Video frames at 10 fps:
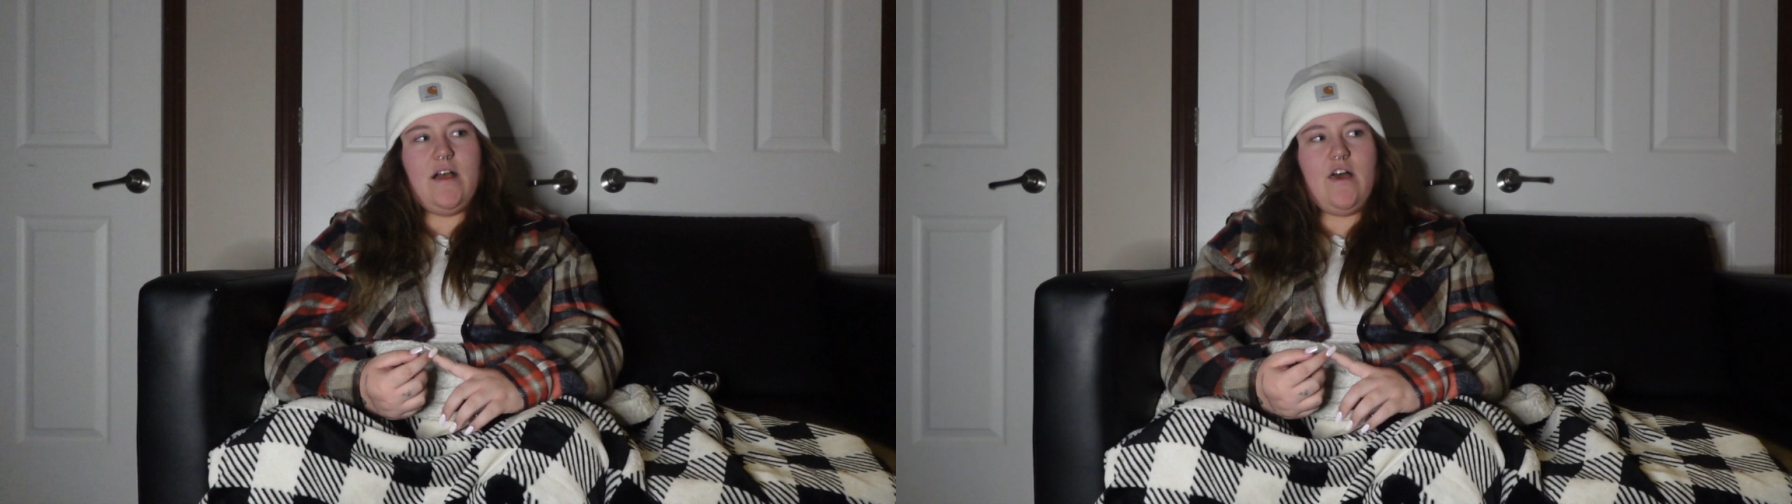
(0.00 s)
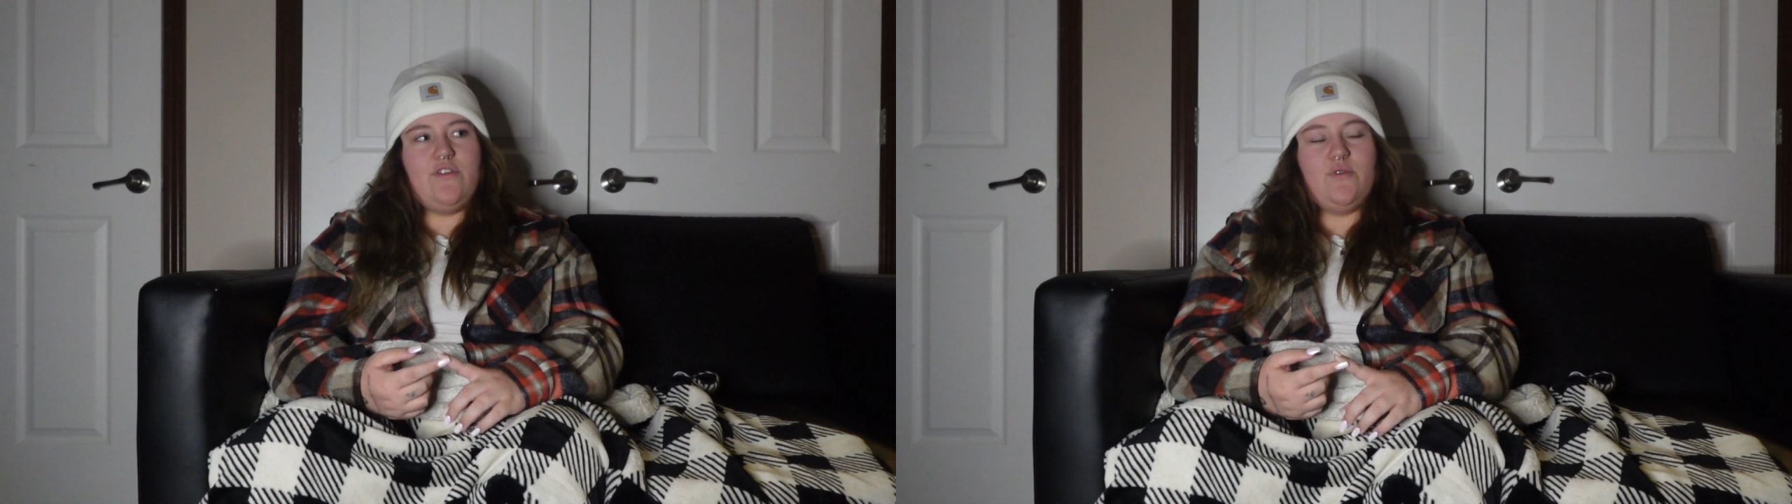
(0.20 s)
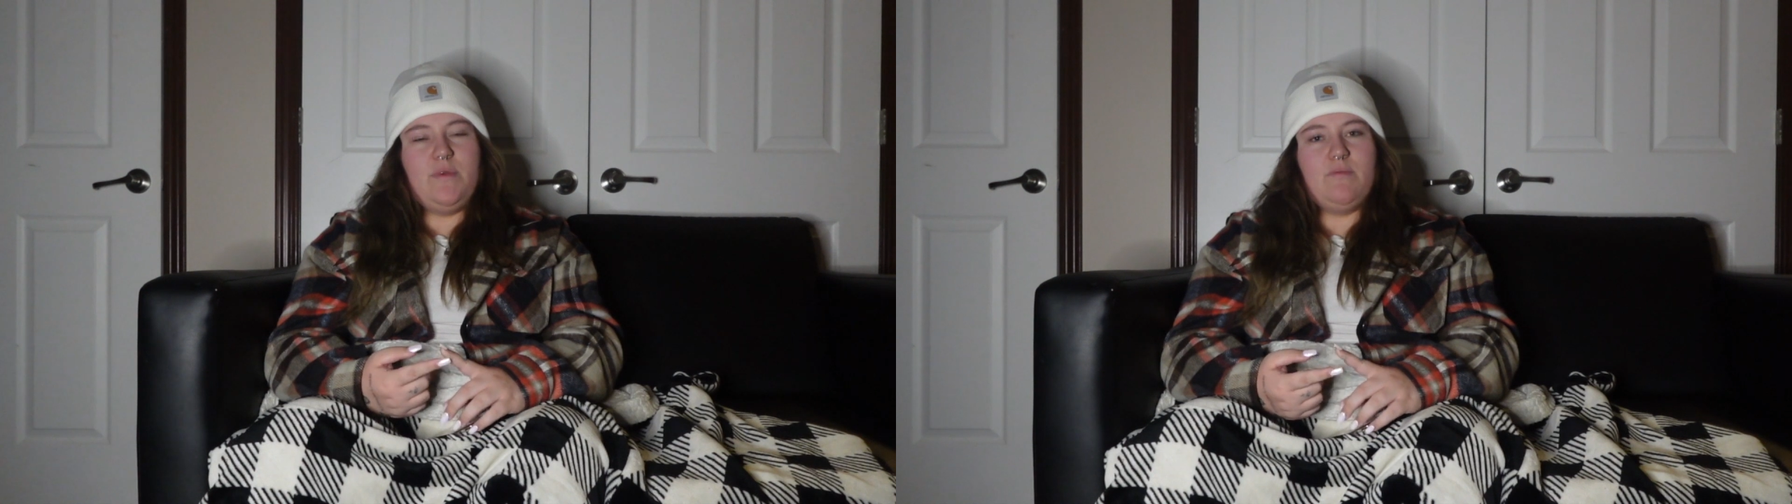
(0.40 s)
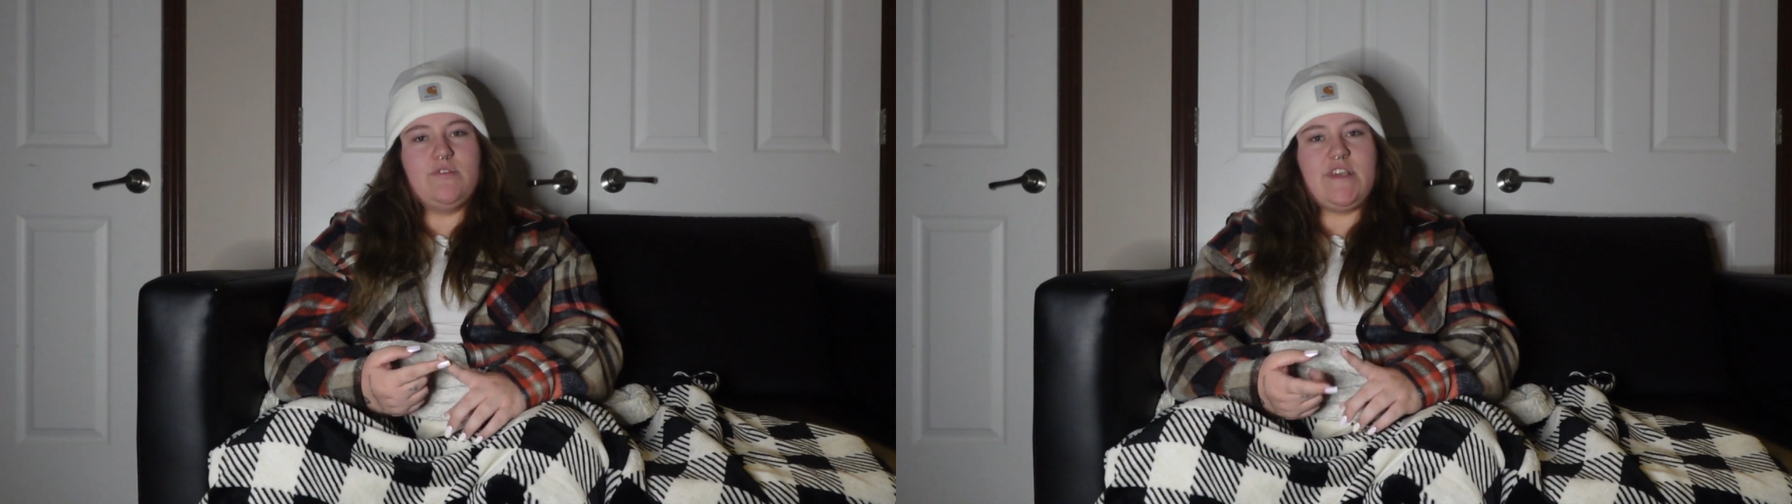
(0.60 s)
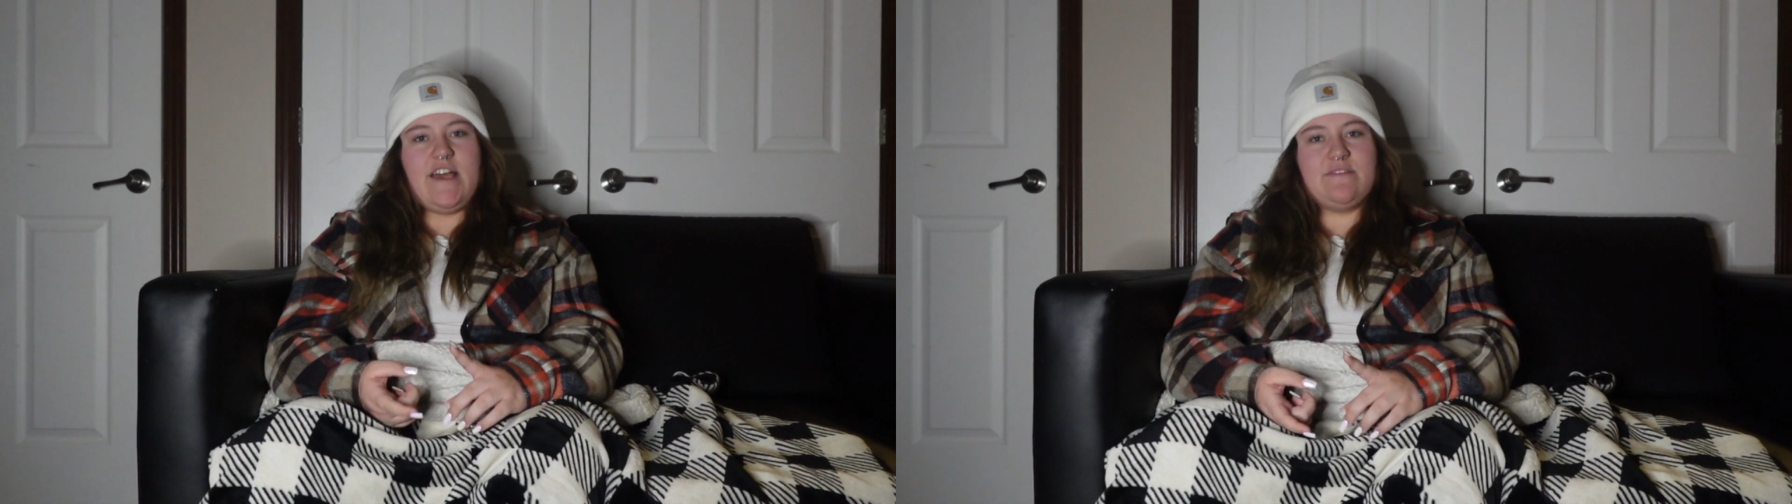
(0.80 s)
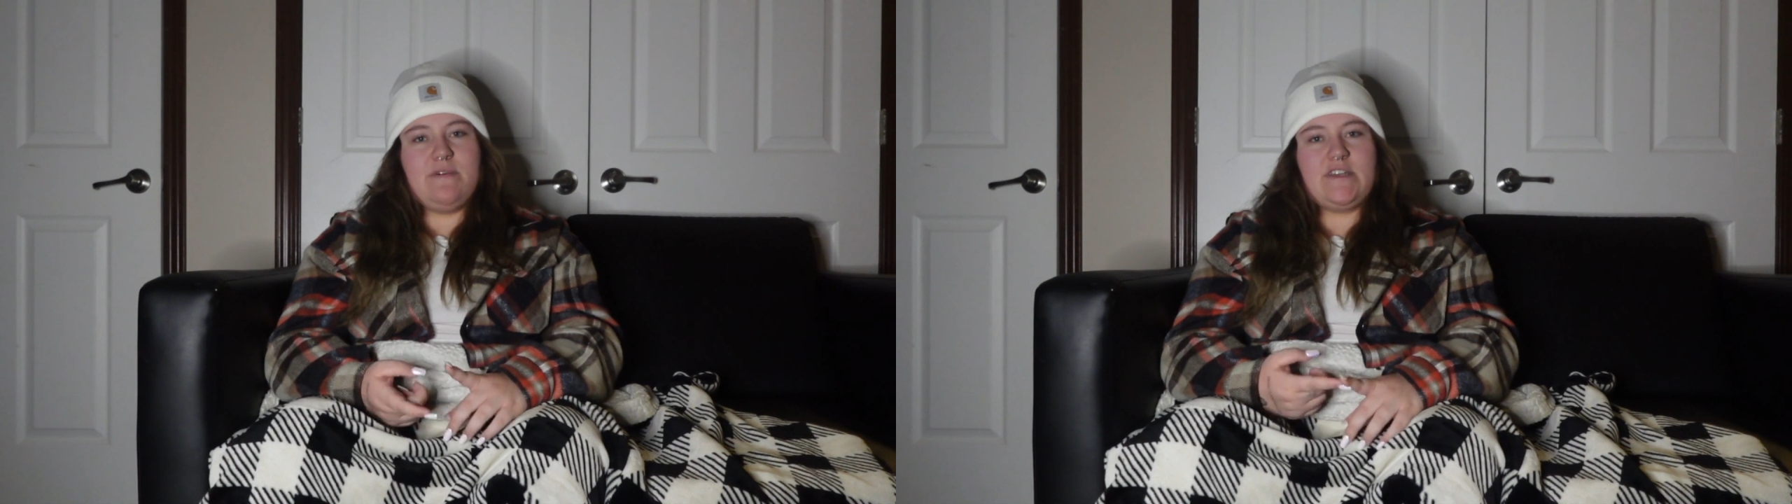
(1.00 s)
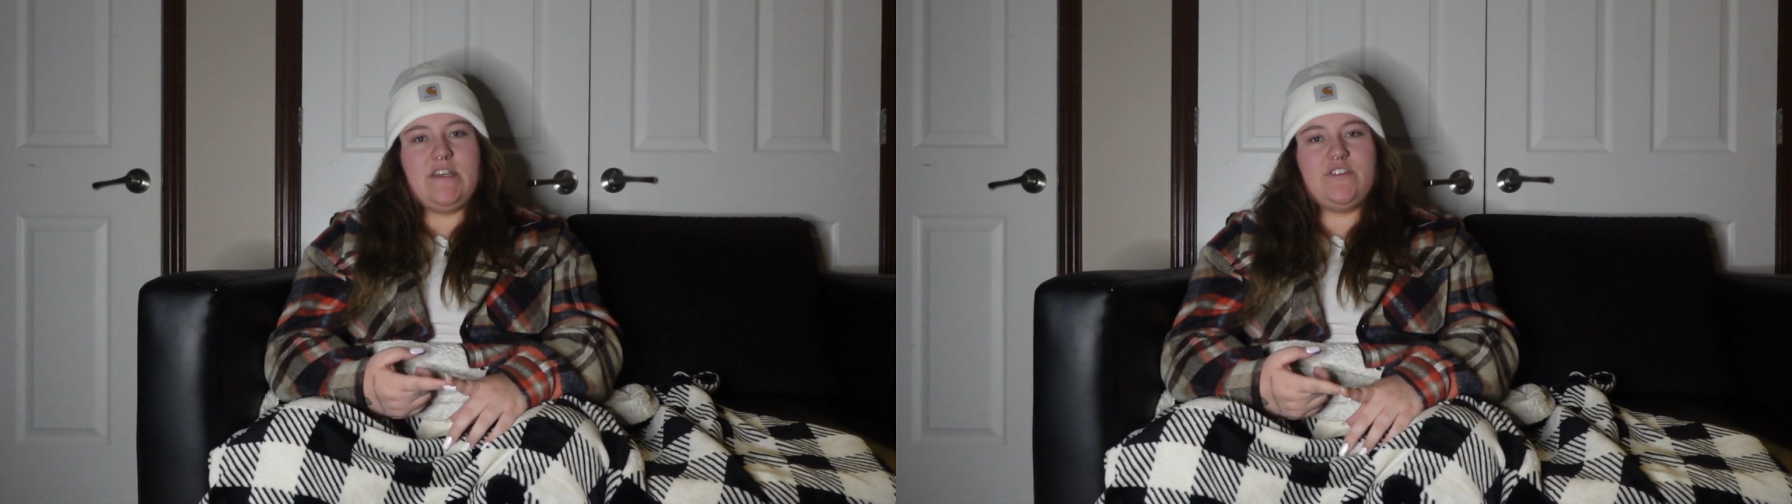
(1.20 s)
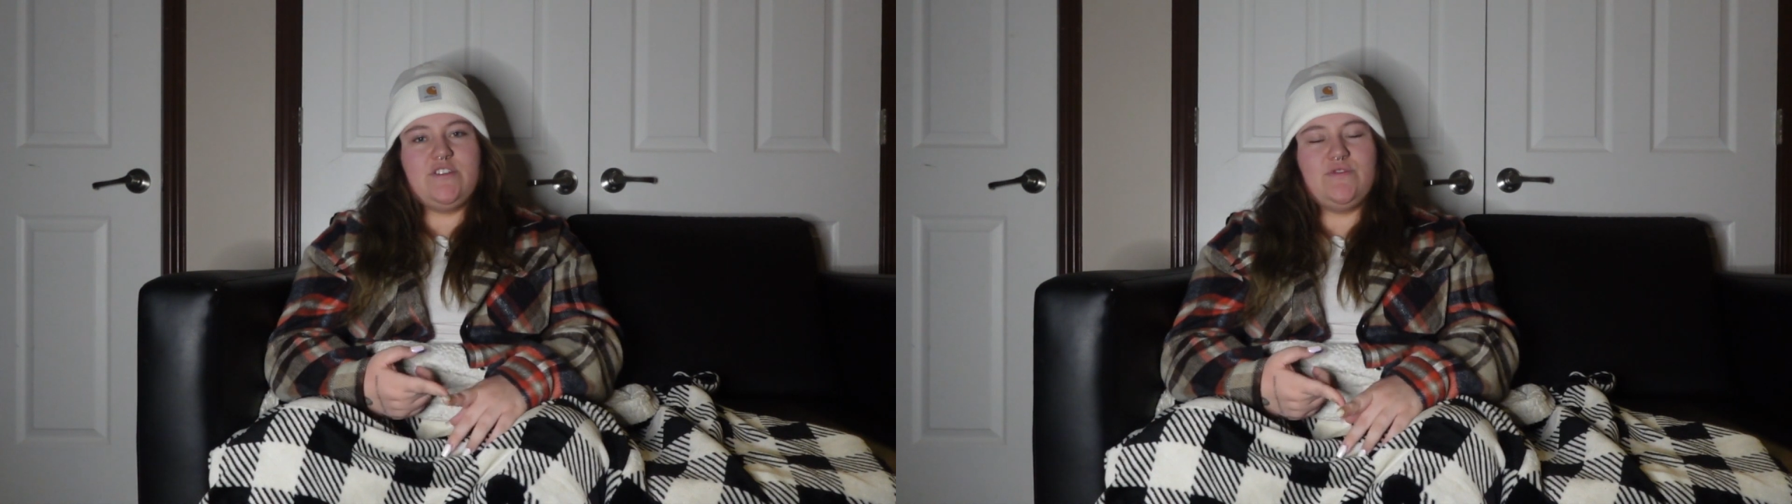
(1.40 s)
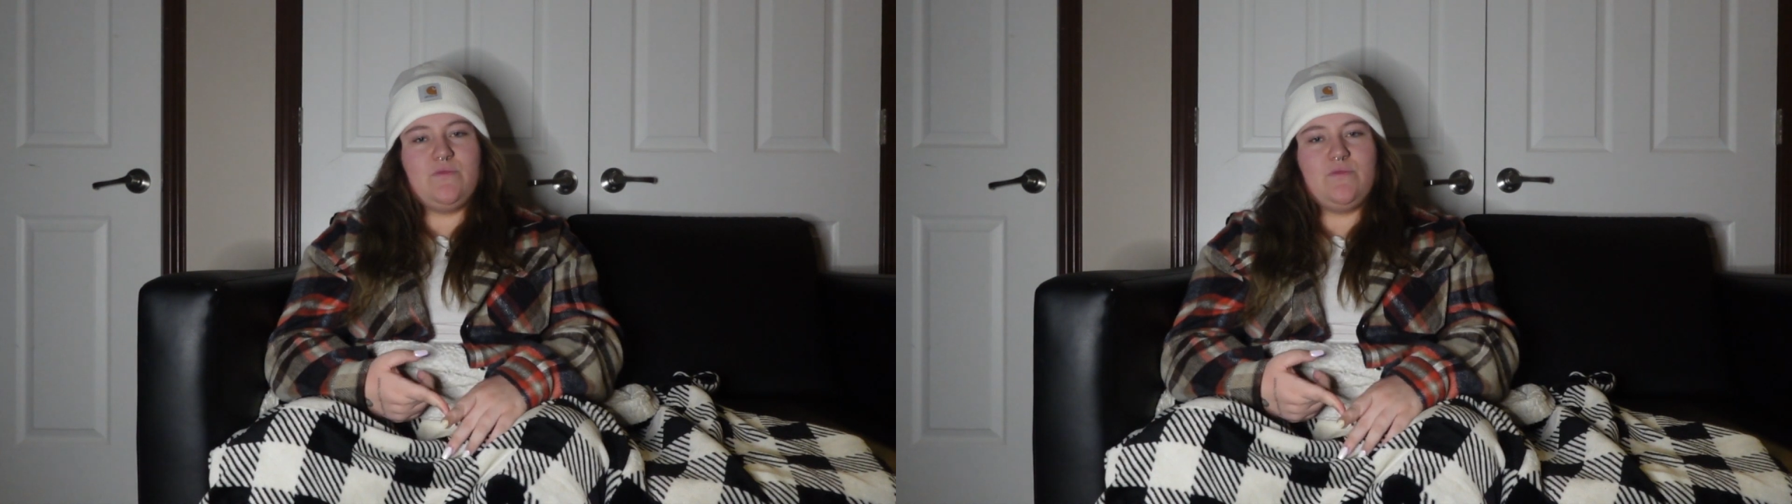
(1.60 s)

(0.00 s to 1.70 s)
other people's expectations